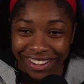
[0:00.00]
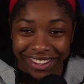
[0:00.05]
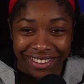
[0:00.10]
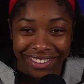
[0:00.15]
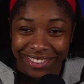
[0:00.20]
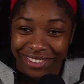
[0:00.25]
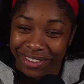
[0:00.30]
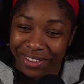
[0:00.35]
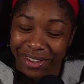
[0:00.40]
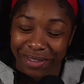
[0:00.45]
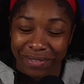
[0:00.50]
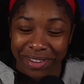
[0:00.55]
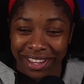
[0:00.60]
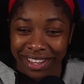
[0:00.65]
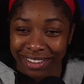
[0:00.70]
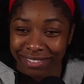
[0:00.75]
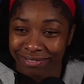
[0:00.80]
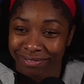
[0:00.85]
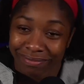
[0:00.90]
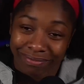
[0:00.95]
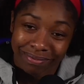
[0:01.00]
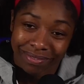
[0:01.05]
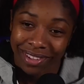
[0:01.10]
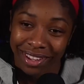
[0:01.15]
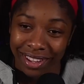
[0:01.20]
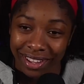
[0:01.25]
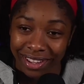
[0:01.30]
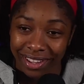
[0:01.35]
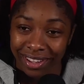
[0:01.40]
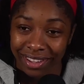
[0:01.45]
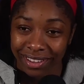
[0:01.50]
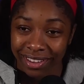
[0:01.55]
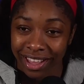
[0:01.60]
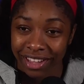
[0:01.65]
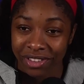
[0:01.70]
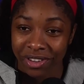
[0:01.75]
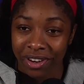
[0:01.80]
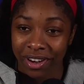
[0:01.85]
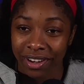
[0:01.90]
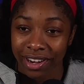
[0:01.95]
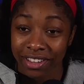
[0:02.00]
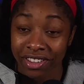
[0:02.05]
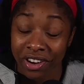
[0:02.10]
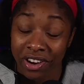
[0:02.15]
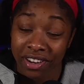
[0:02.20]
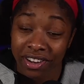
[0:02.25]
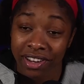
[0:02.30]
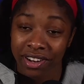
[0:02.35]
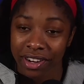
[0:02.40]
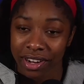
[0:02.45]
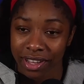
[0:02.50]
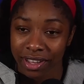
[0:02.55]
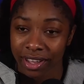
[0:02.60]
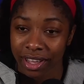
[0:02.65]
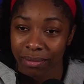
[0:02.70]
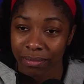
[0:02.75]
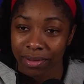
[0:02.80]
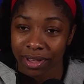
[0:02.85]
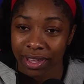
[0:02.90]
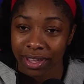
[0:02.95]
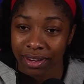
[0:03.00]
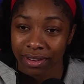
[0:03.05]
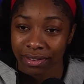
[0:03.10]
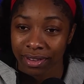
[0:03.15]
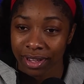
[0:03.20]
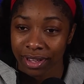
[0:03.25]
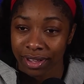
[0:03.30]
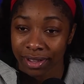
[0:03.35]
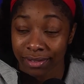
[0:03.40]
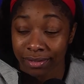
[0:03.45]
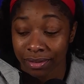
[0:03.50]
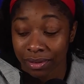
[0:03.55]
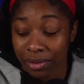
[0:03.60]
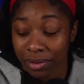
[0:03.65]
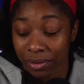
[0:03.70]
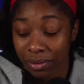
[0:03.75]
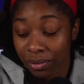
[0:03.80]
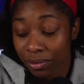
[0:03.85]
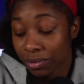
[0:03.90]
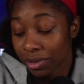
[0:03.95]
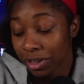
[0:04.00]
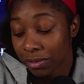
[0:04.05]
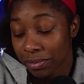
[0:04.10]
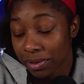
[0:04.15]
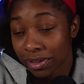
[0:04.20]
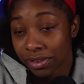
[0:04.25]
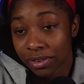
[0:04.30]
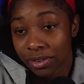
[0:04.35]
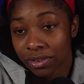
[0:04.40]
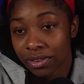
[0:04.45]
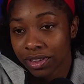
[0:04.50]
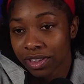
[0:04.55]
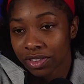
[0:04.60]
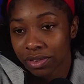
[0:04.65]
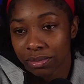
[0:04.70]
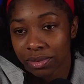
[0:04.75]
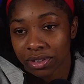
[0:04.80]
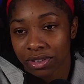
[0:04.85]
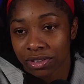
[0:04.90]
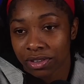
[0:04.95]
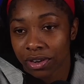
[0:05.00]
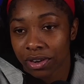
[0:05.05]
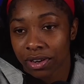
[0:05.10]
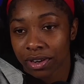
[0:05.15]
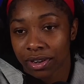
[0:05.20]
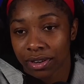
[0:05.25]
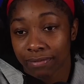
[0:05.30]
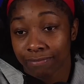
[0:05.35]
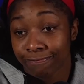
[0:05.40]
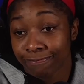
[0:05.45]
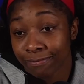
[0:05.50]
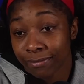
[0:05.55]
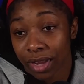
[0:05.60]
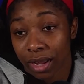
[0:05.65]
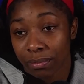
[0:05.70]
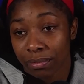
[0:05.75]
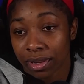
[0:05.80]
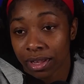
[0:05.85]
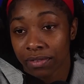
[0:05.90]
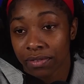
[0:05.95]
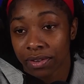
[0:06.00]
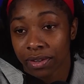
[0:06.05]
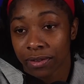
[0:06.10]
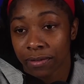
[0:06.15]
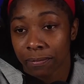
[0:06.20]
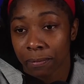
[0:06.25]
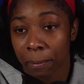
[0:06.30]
so, I mean, hey, that's our identity. I mean, we've been doing this from the start, and I'm loving it.